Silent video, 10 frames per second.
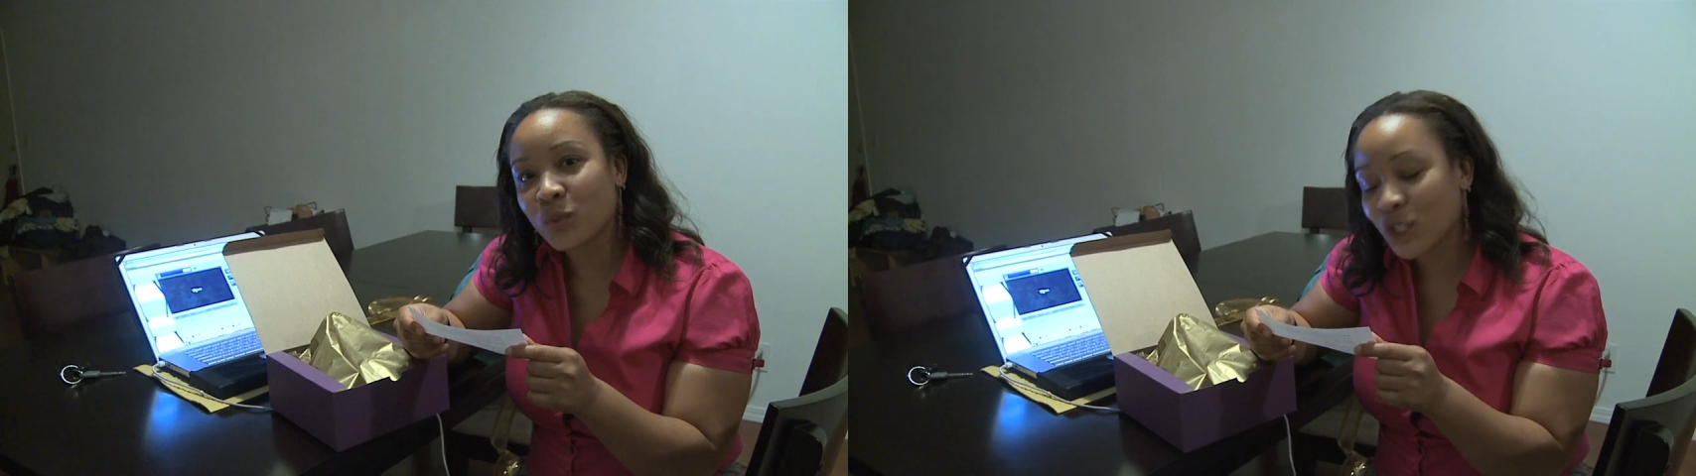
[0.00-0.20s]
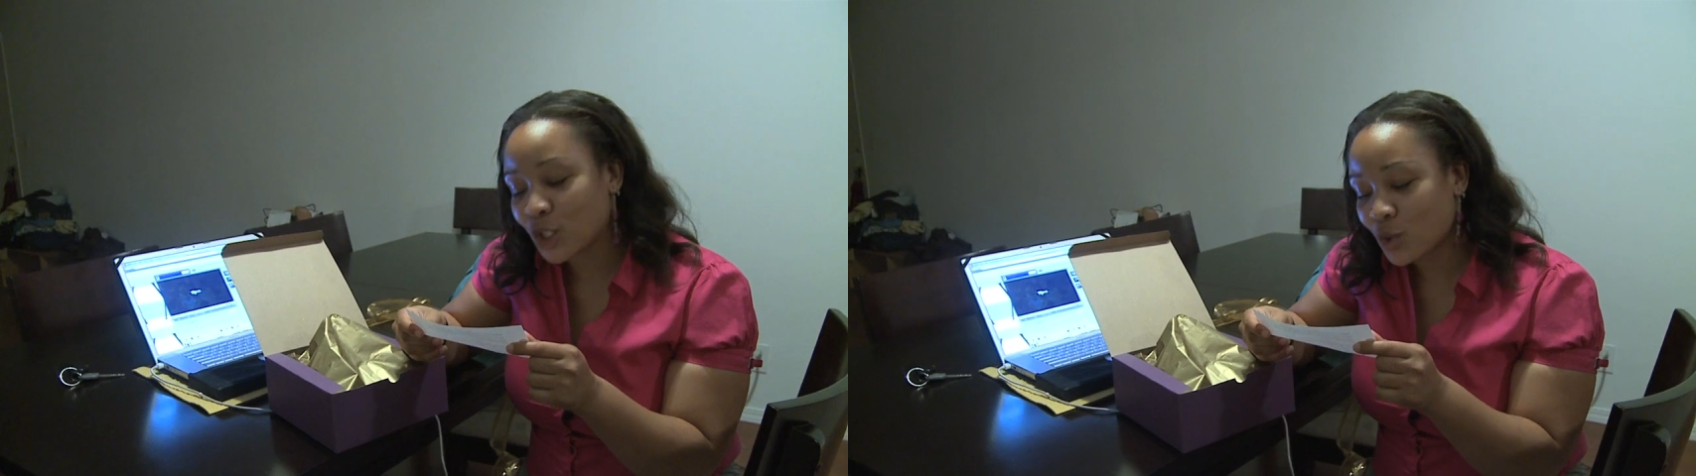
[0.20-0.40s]

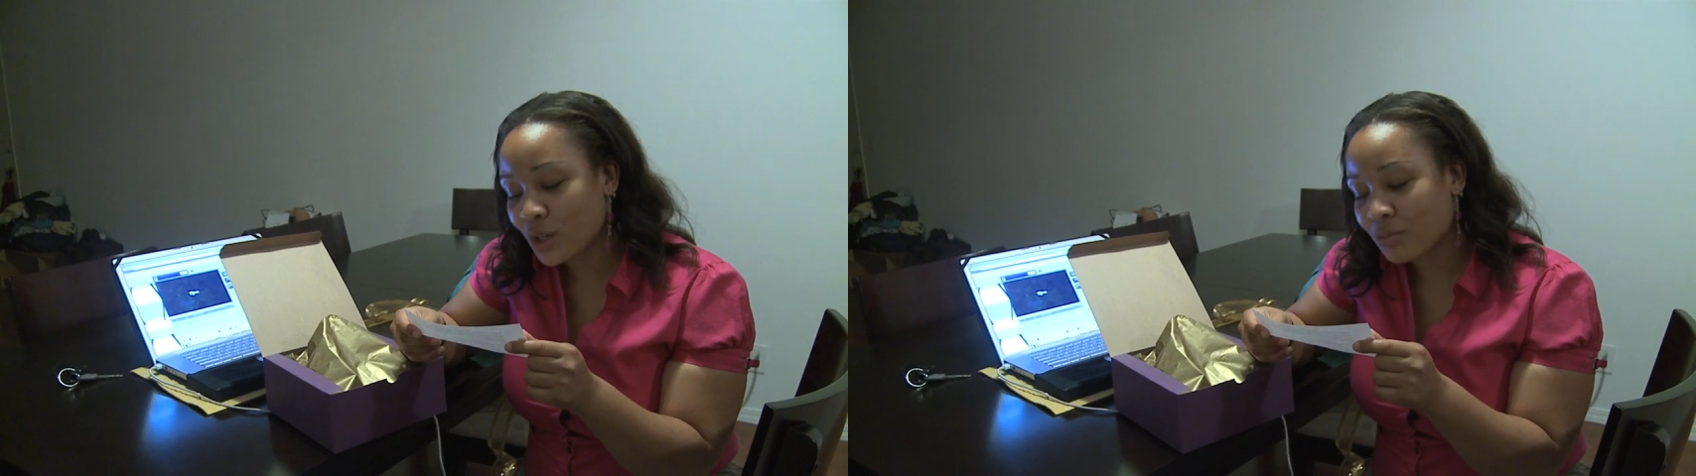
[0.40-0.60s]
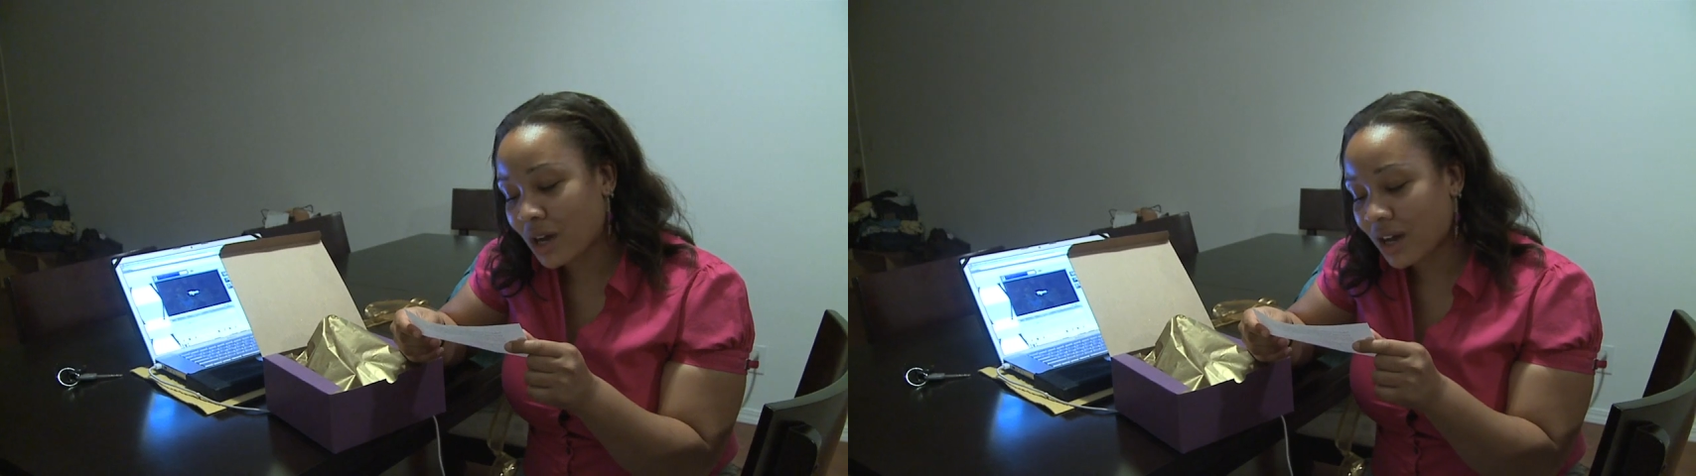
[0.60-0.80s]
with you
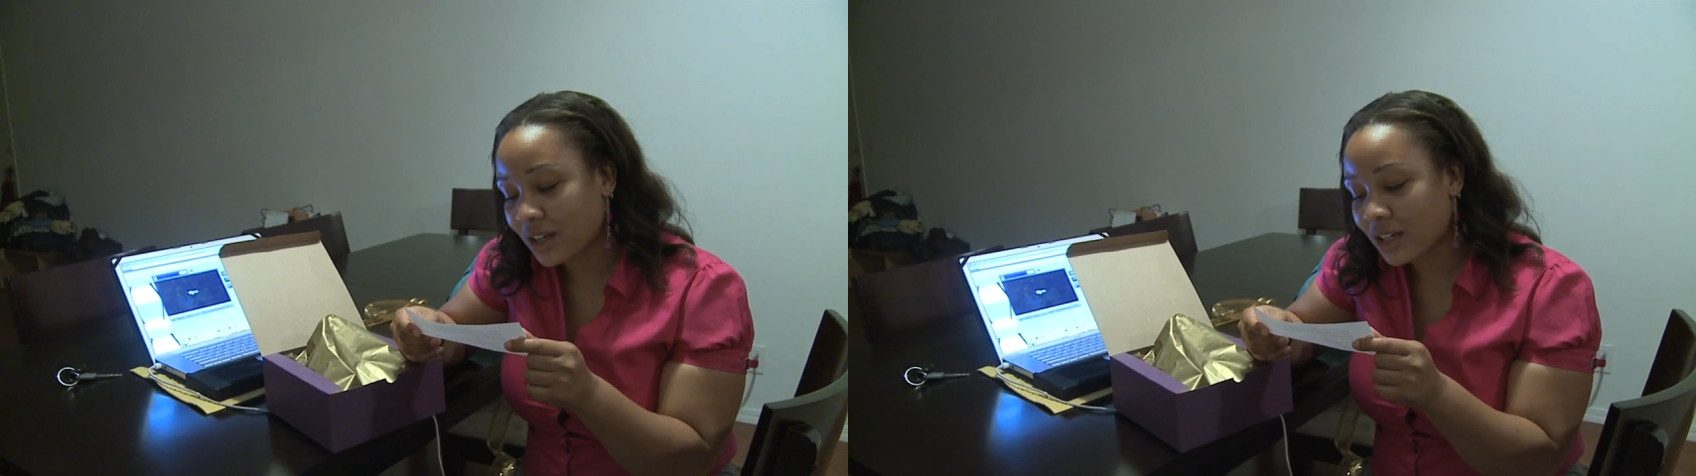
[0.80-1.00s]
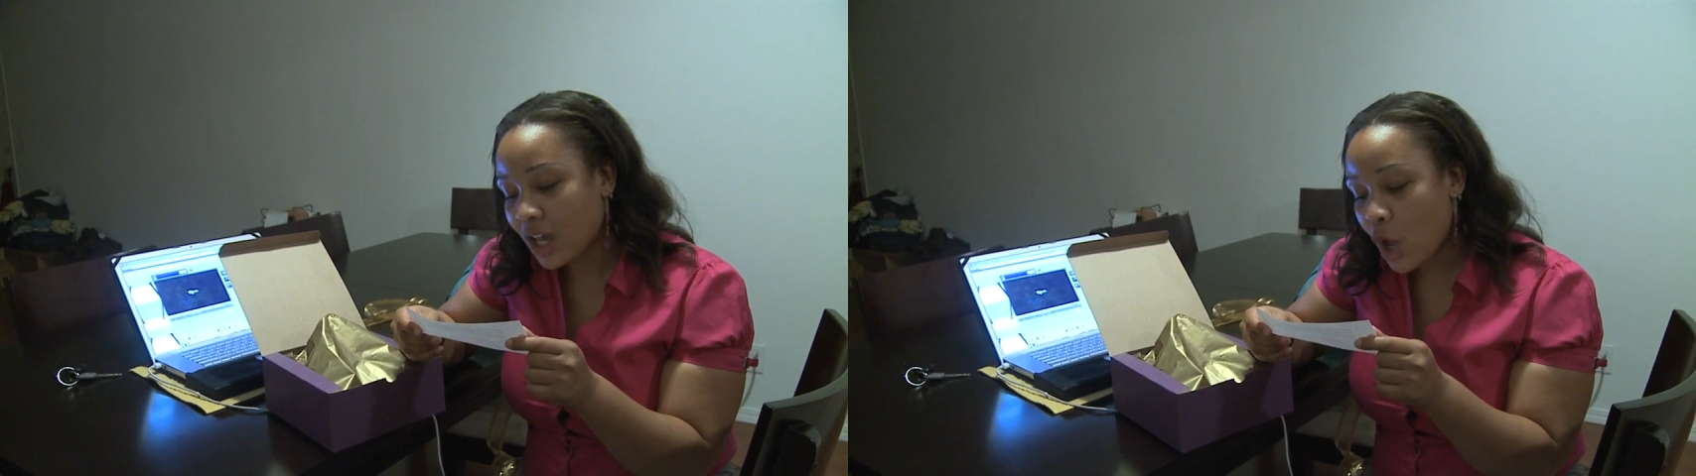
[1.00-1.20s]
in
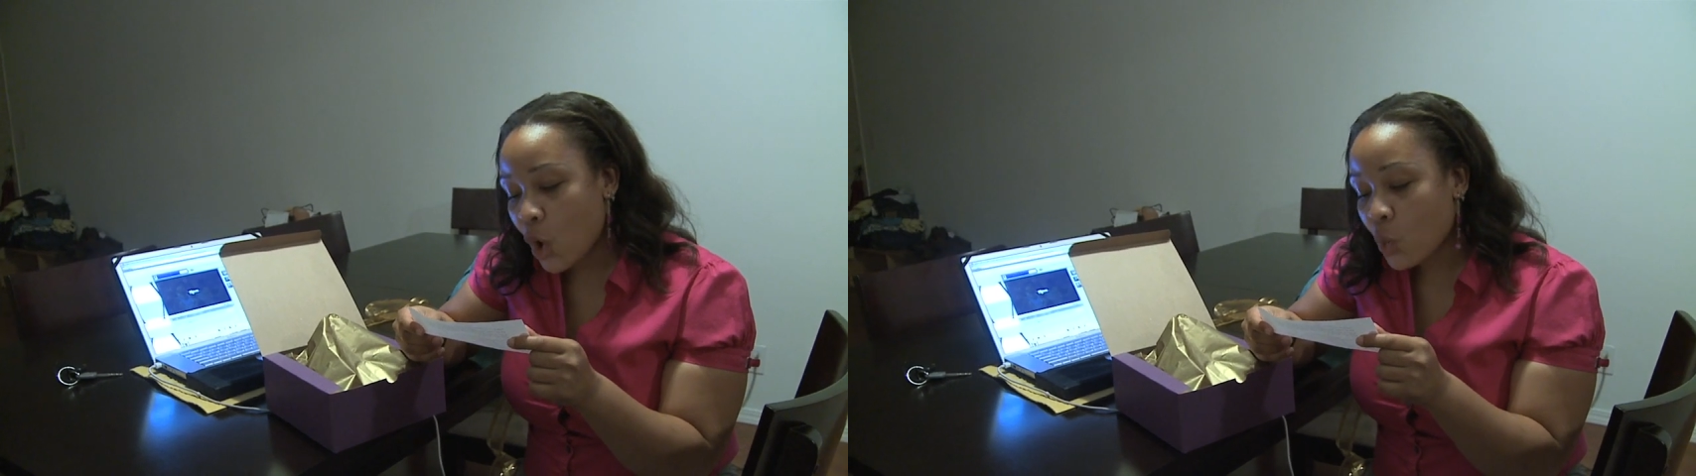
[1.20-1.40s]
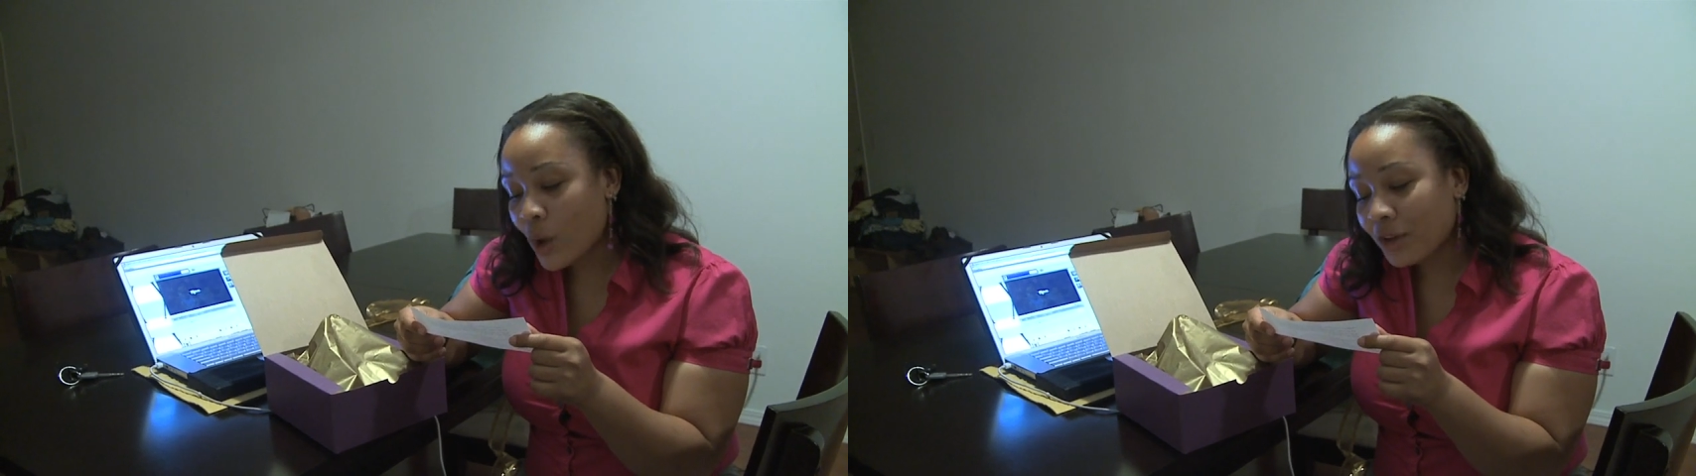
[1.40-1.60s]
mind.
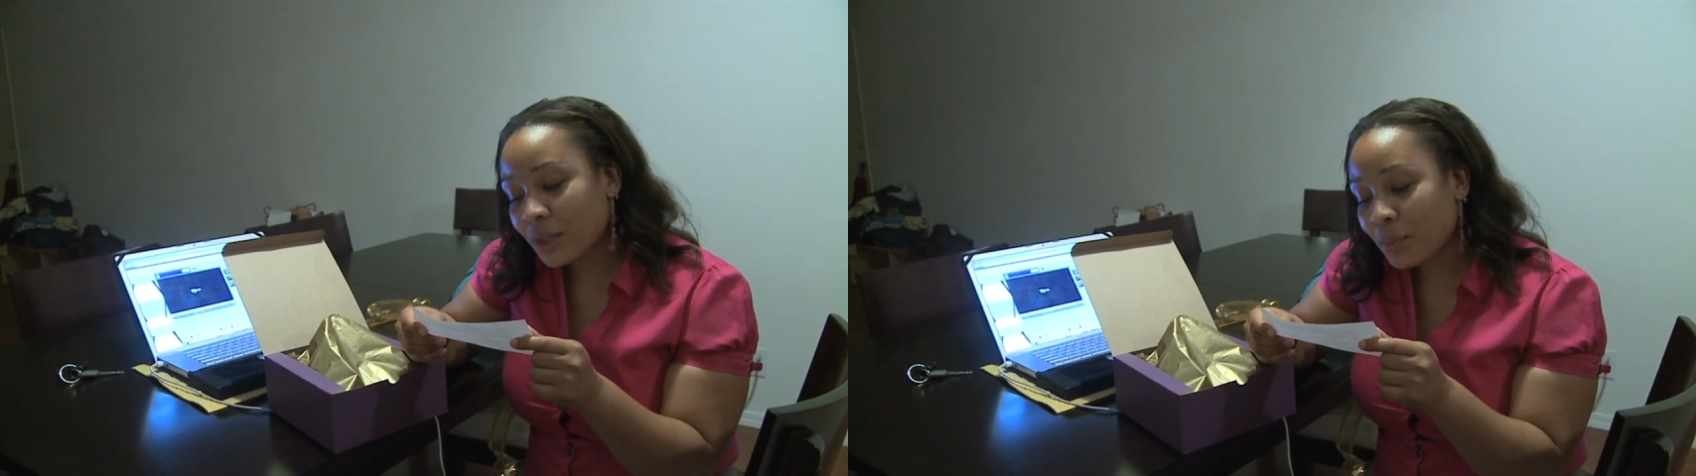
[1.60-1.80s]
Wealthy